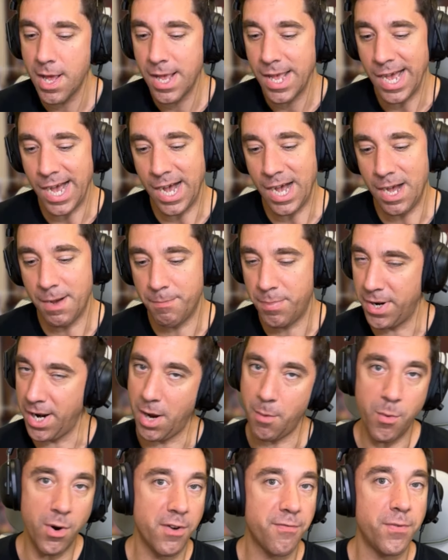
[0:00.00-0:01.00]
Uh, but
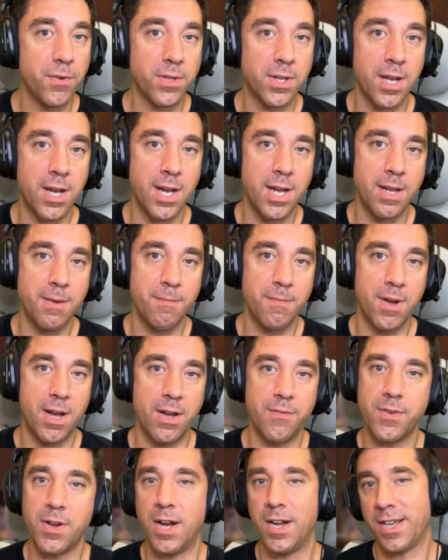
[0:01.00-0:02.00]
I work full time.
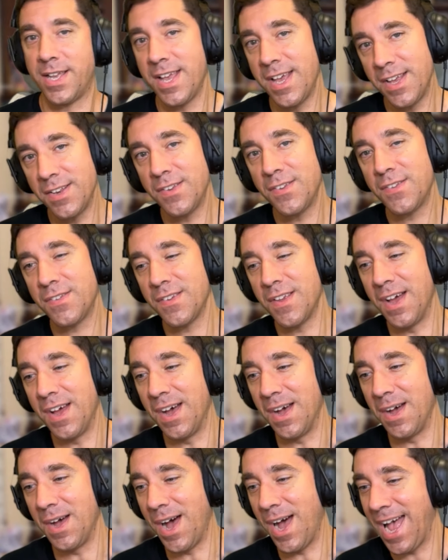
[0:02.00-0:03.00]
I've got kids.
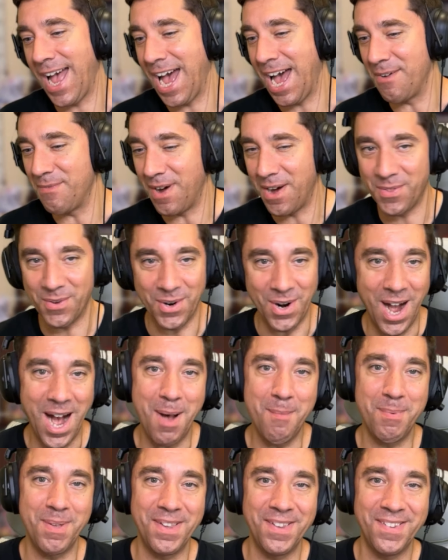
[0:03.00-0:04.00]
Uh, I have other
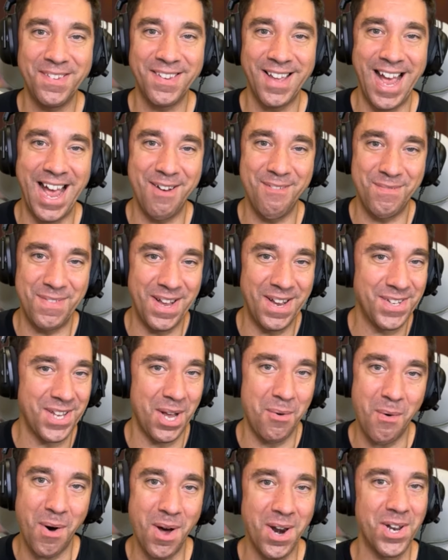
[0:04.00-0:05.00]
hobbies. I have things
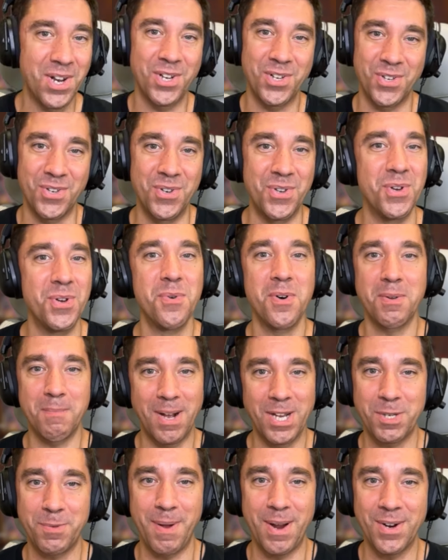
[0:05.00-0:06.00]
I want to just do in
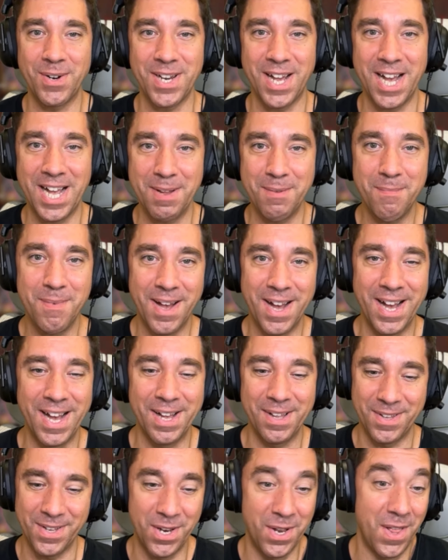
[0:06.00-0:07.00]
my spare time.
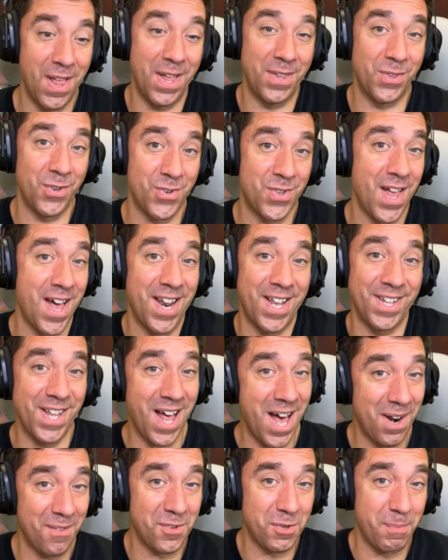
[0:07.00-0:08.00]
Uh, you know, and there's not a
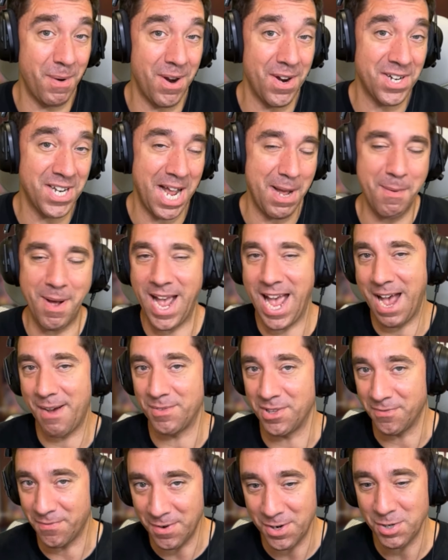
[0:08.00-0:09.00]
lot of spare time I have
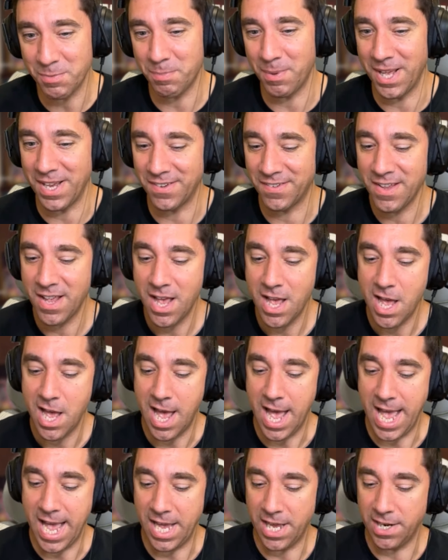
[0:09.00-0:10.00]
in the first place.
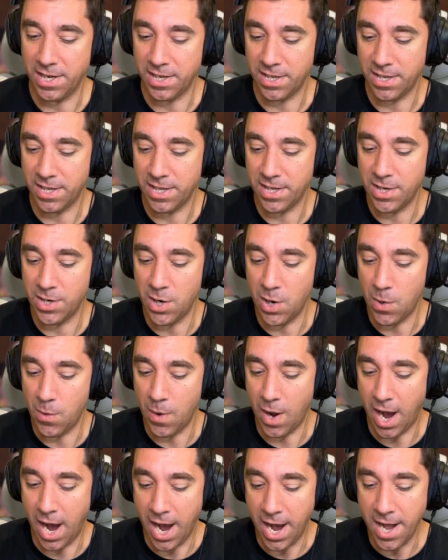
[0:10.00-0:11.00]
And you
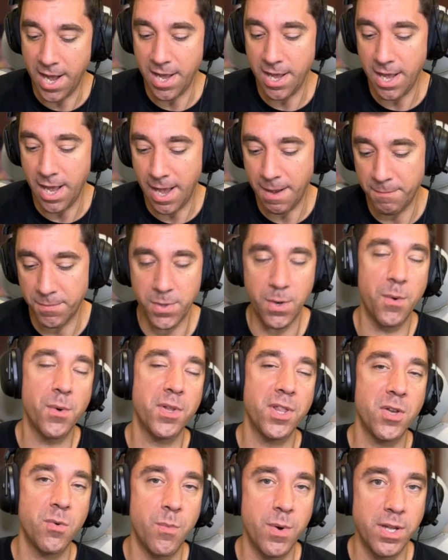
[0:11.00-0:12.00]
know, I am
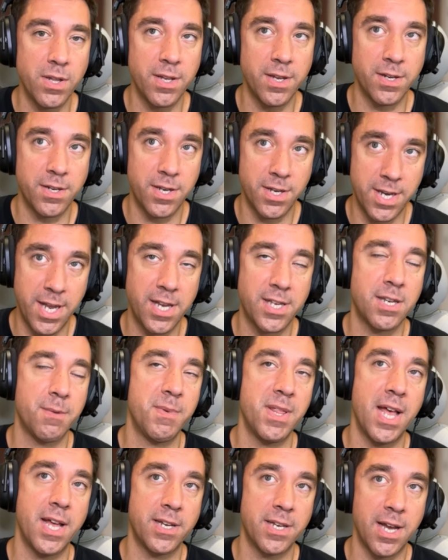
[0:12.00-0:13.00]
totally willing to take some
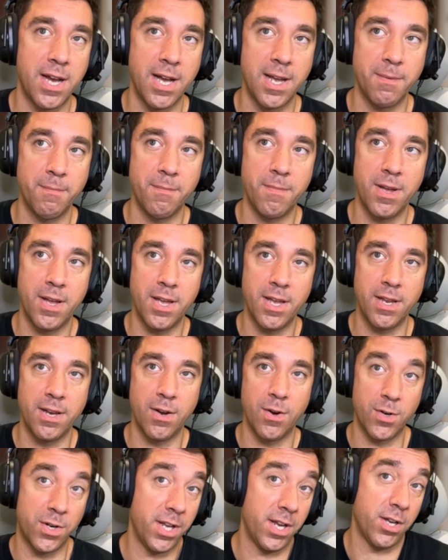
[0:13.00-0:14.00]
of that time and
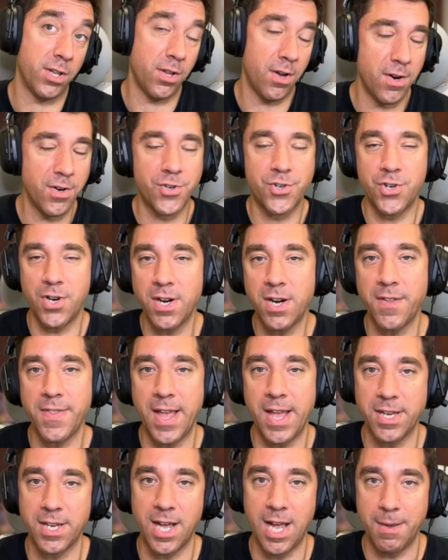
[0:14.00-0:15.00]
or take a large chunk of
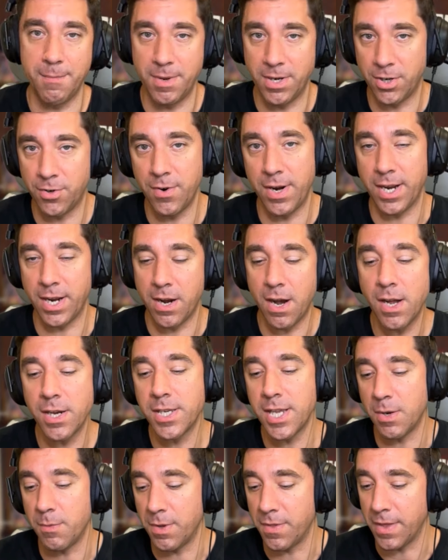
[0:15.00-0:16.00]
that time and create
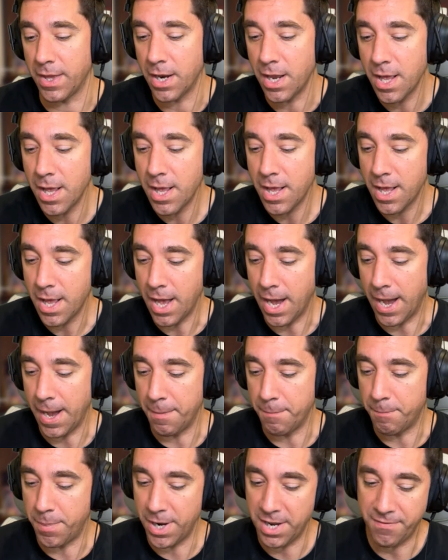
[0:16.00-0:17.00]
content with it.
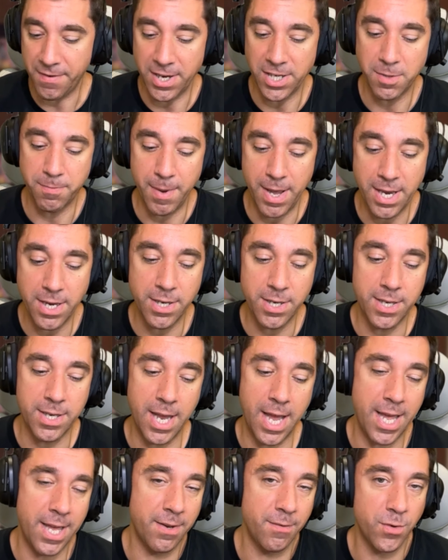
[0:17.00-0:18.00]
Um, but if I spend
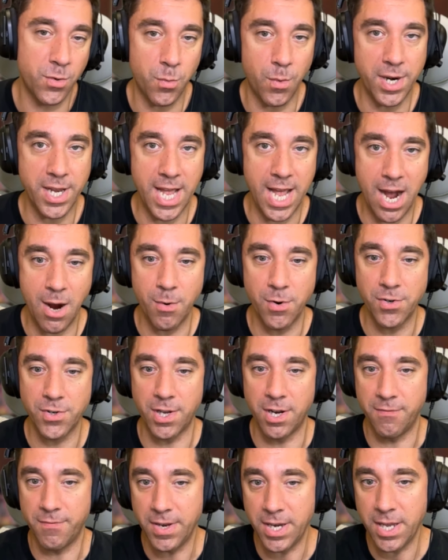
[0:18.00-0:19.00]
10, 20 hours
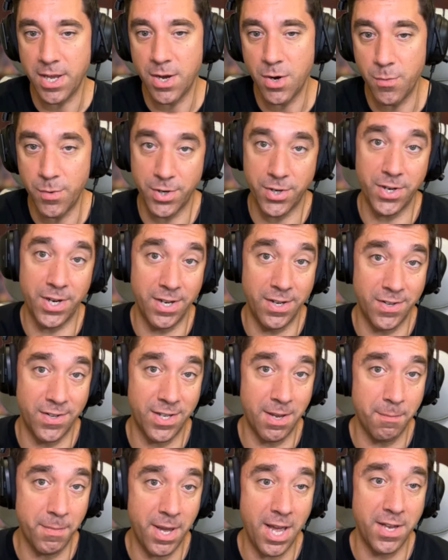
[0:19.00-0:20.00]
on a video, which in
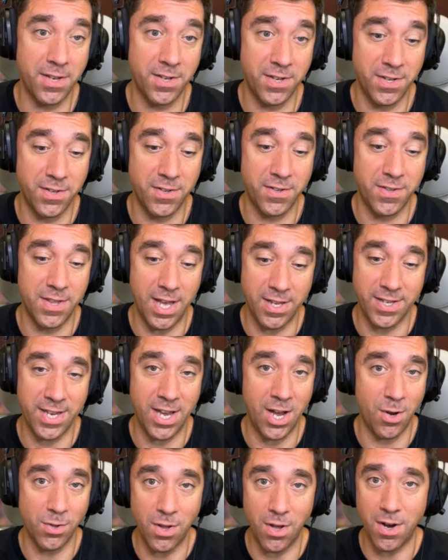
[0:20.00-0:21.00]
some cases that's
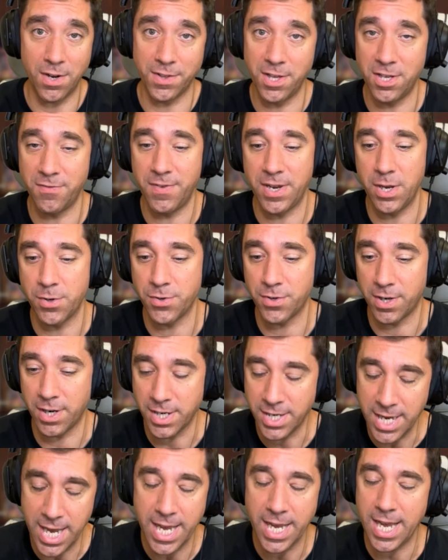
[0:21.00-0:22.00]
how long these videos are
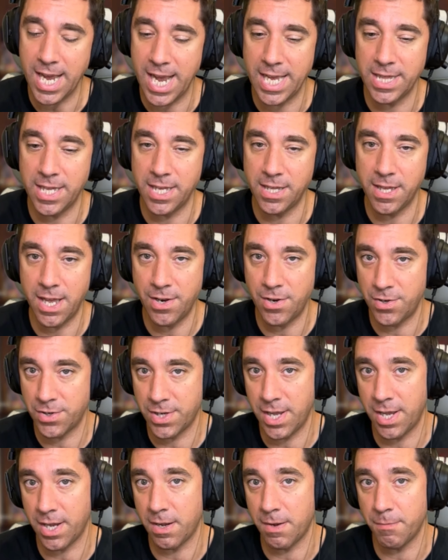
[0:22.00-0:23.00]
going to take, and then they
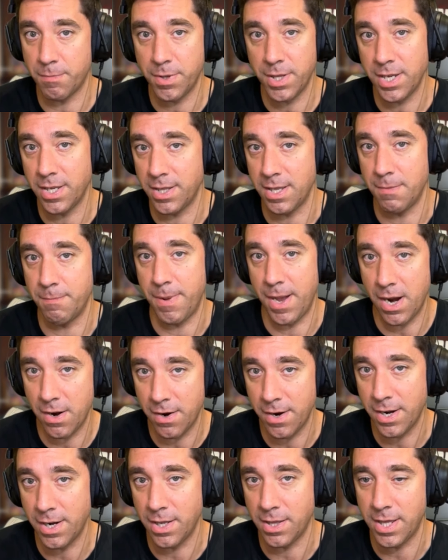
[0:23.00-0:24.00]
just get completely
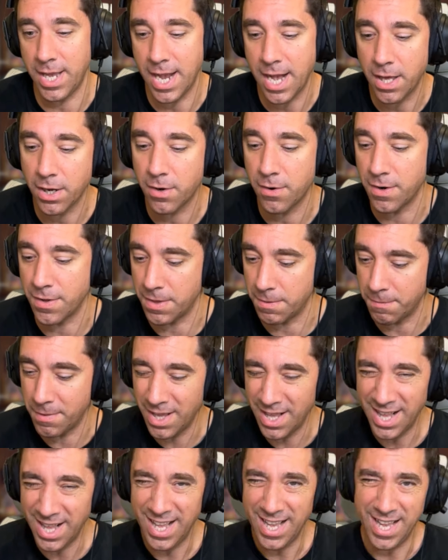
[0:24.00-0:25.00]
buried in the algorithm,
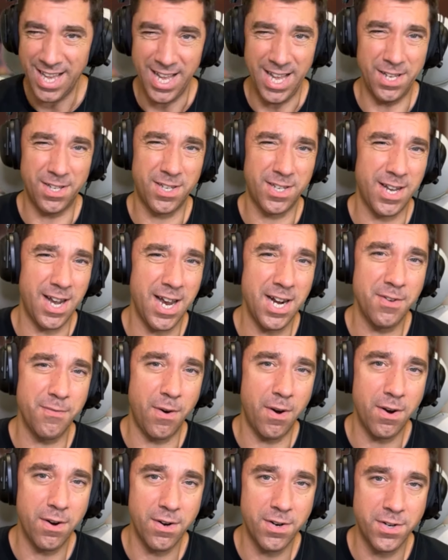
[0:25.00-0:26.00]
it's kind of
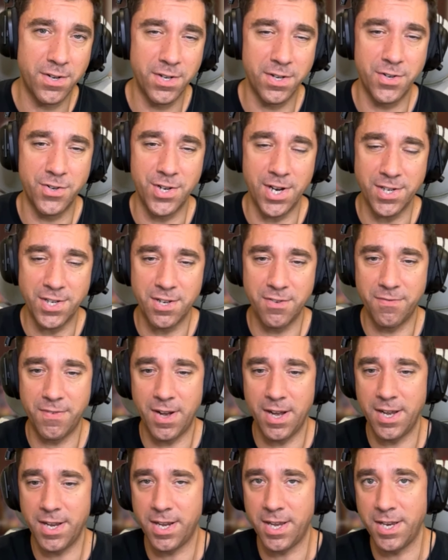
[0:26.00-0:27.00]
hard to
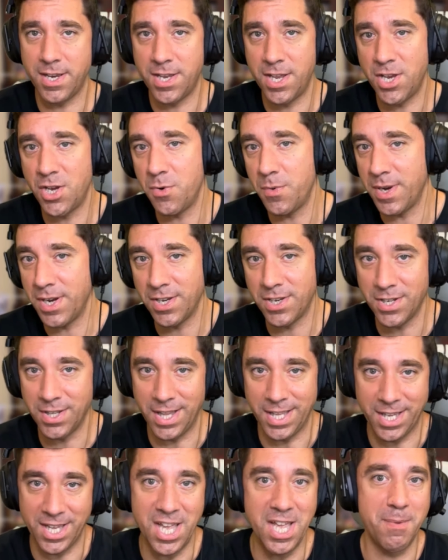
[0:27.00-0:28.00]
justify continuing to
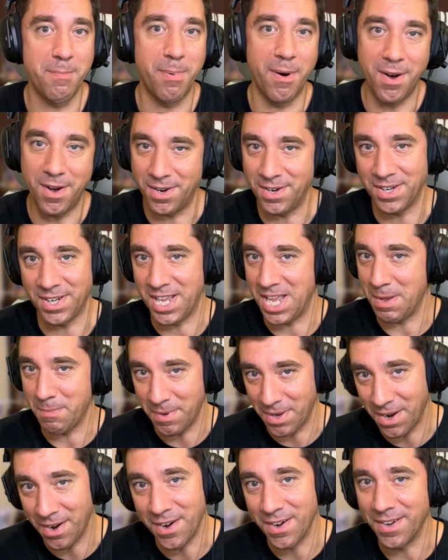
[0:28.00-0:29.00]
like keep on
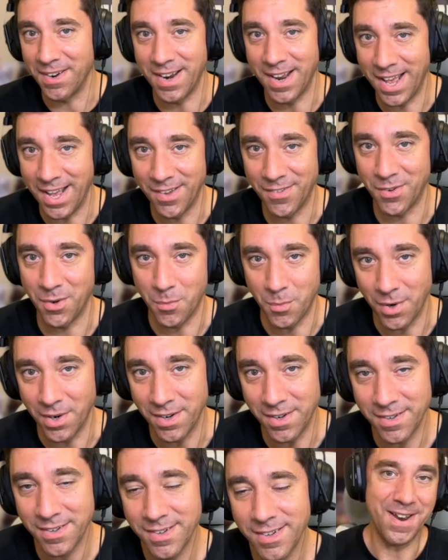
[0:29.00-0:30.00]
keeping on as it
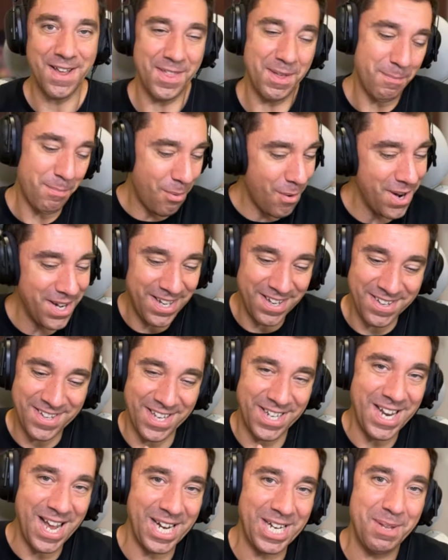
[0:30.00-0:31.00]
were now the point is
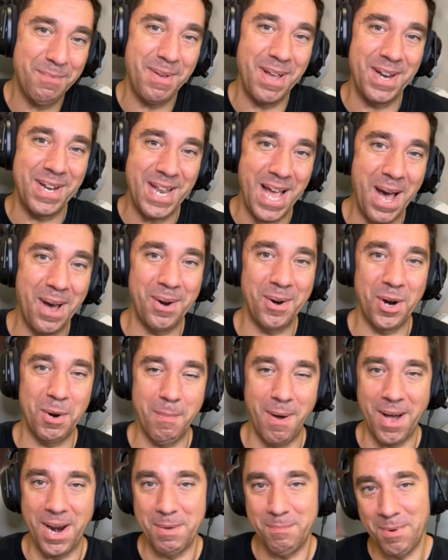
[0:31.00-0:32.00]
like not to be a downer
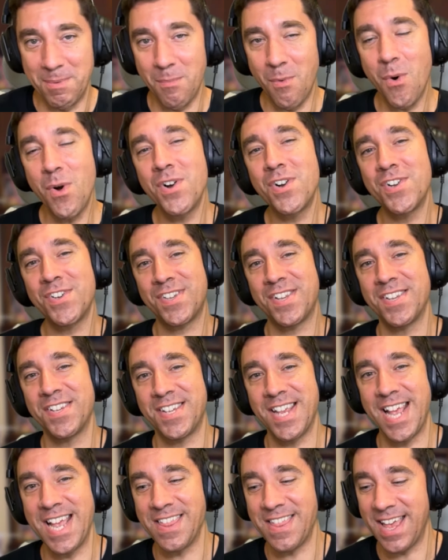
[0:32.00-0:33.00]
about it but more just to
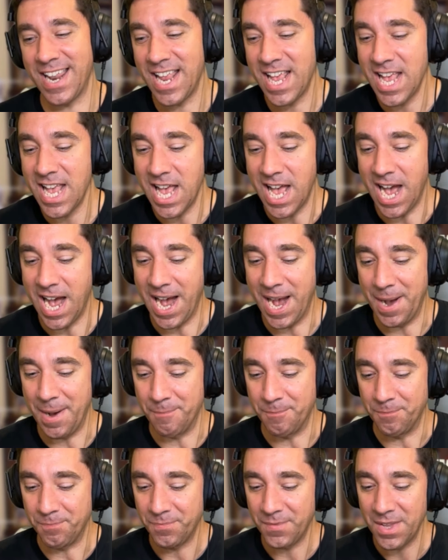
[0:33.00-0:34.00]
say that
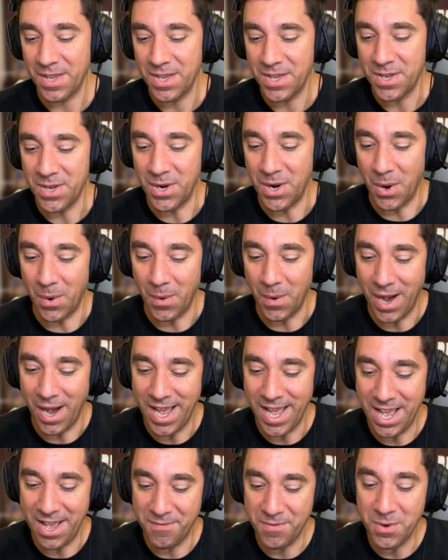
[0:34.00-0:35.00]
um you know
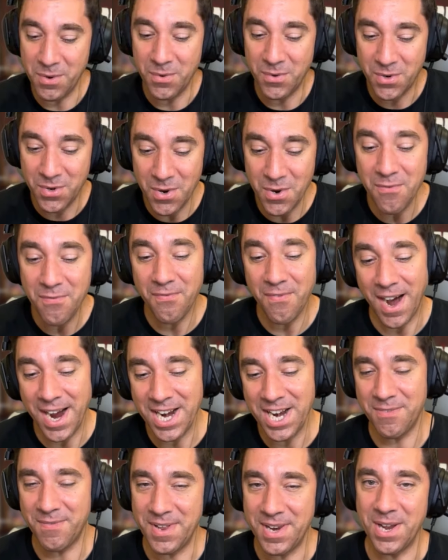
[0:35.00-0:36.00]
if you do
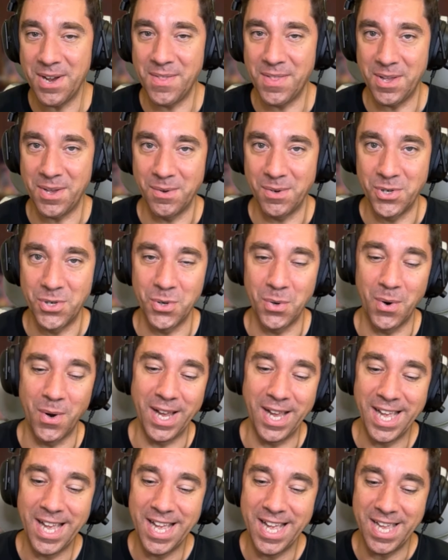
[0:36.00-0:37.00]
find a video that you
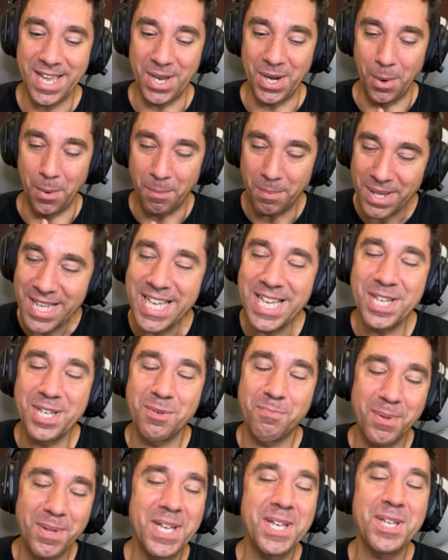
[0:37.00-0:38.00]
enjoy you know please
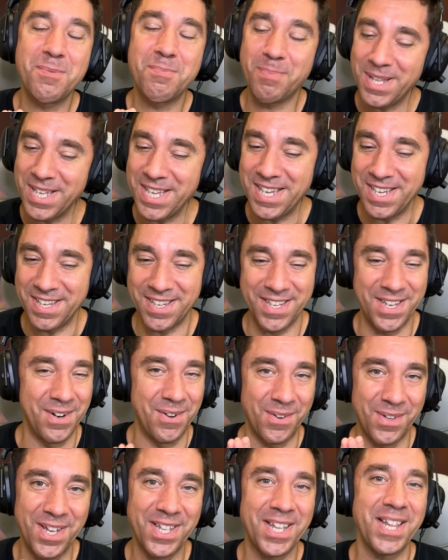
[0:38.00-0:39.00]
please please you know
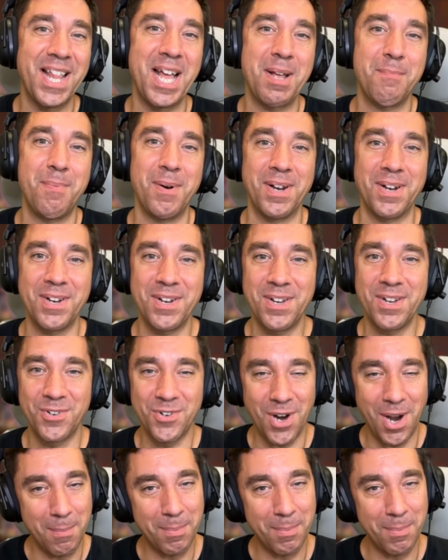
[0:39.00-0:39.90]
click the like button drop